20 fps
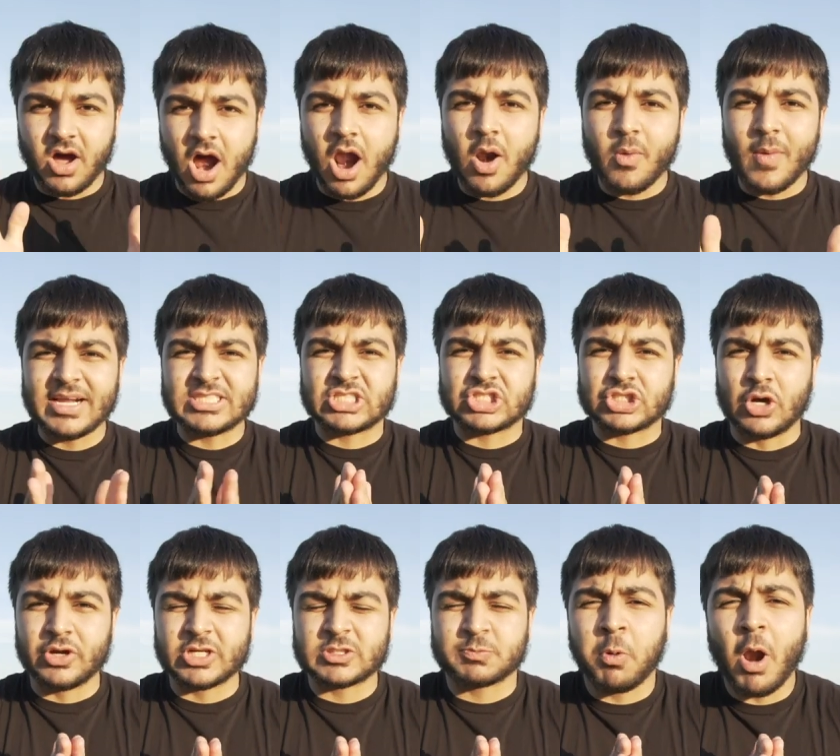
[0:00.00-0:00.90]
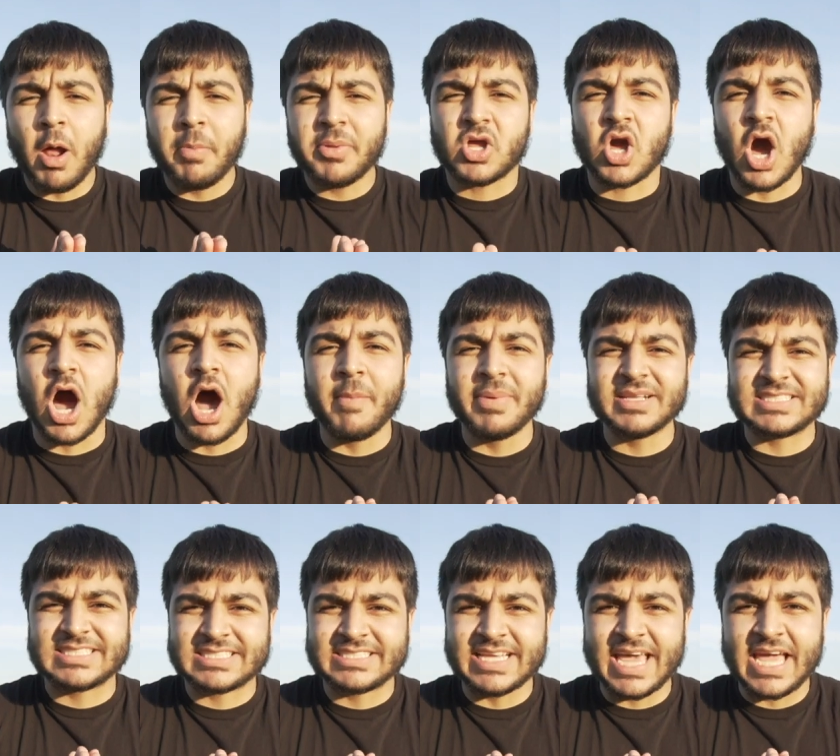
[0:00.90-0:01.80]
Alright, so there's probably
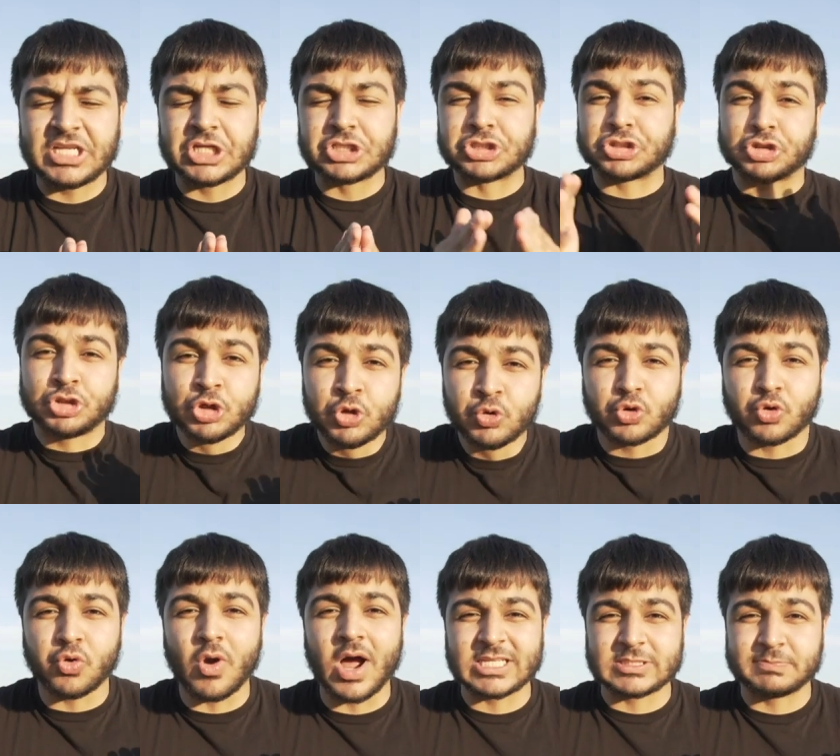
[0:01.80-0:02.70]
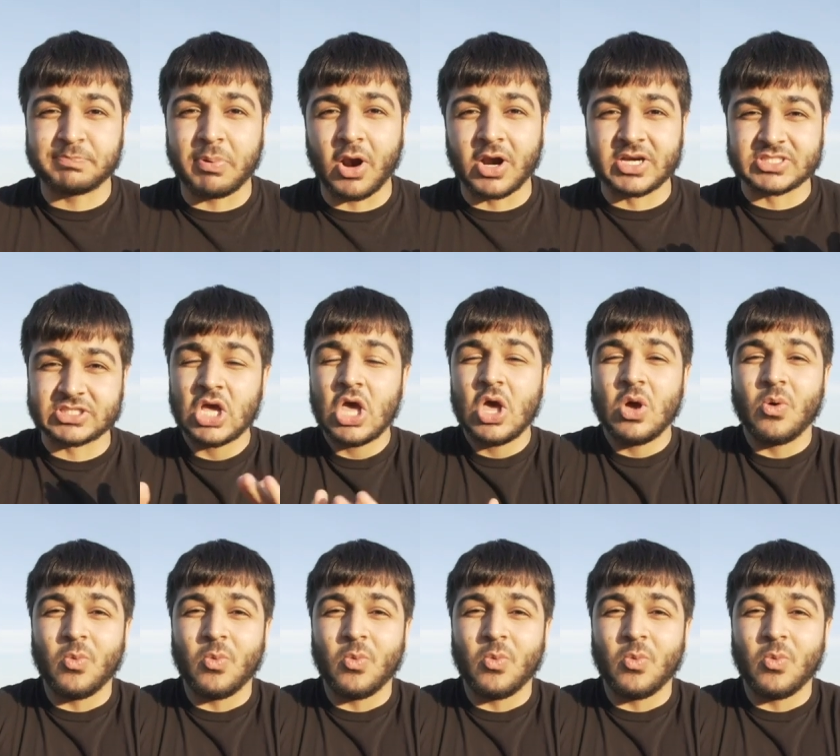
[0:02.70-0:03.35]
comments saying there's two crossbars.